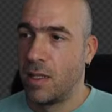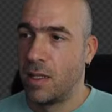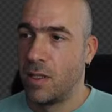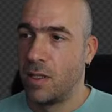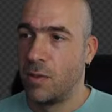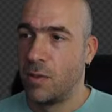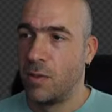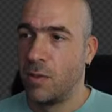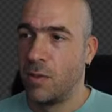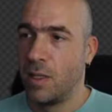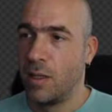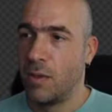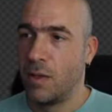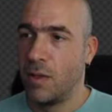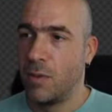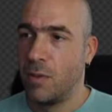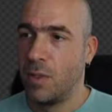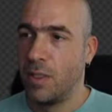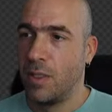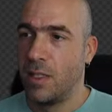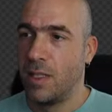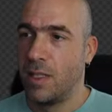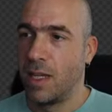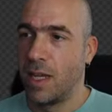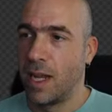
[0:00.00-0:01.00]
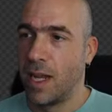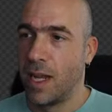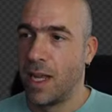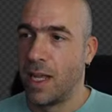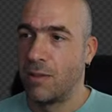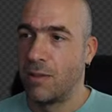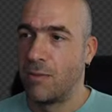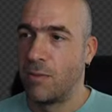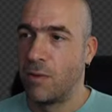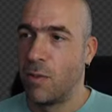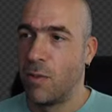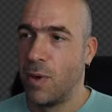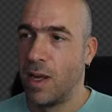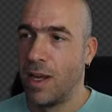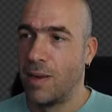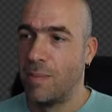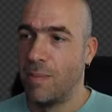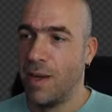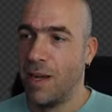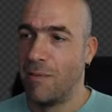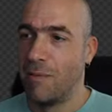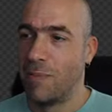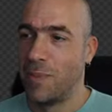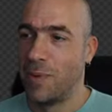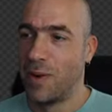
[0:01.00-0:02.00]
Soon we'll need a hand for one
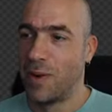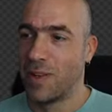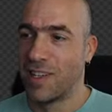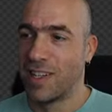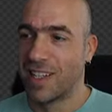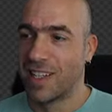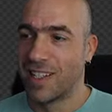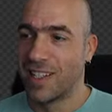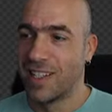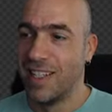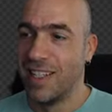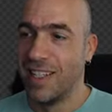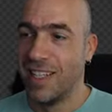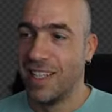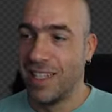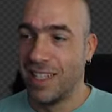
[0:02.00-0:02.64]
of my projects.